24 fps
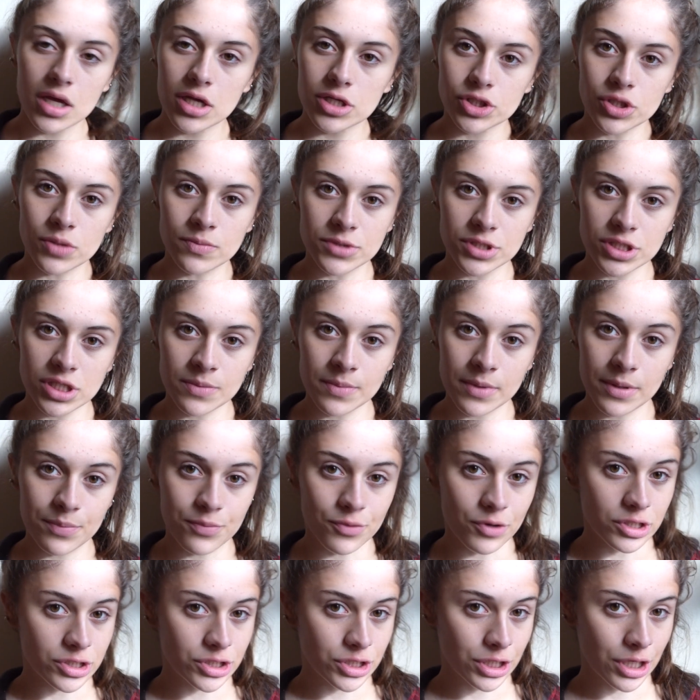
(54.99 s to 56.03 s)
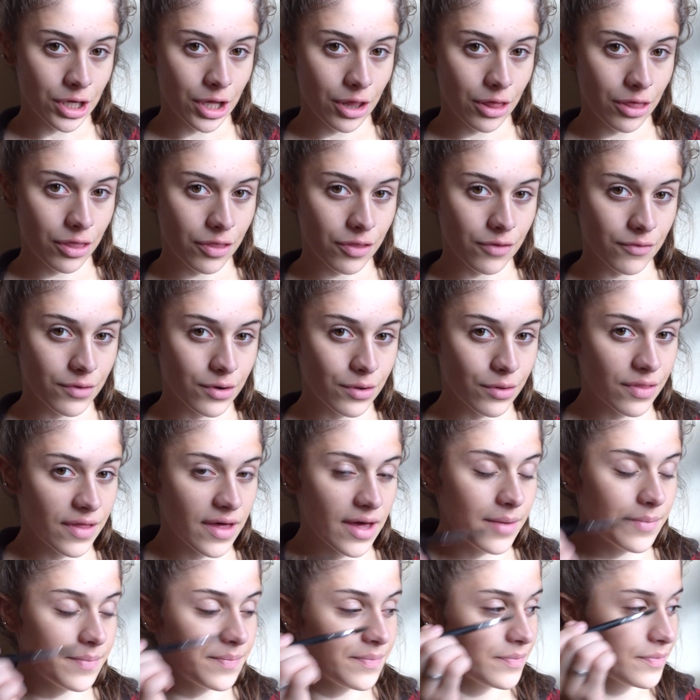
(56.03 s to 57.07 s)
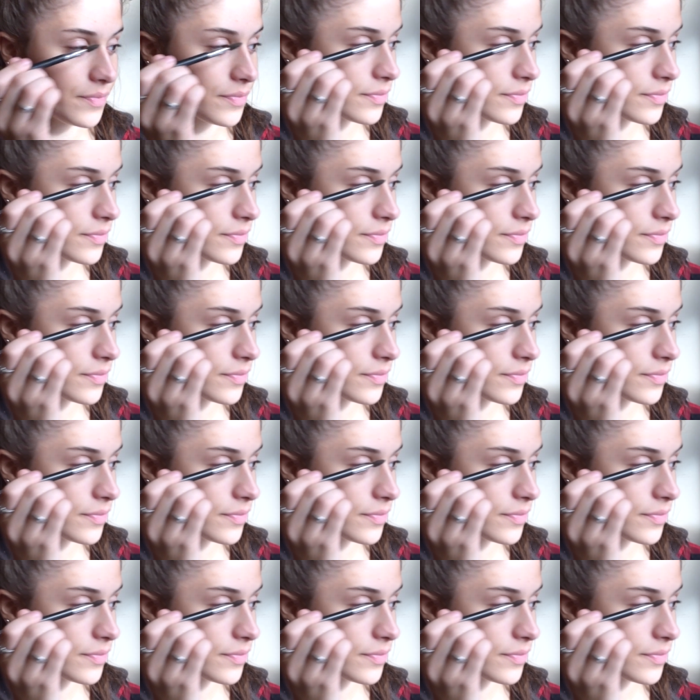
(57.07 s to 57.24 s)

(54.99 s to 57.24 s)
so I'm just going to be brushing through them.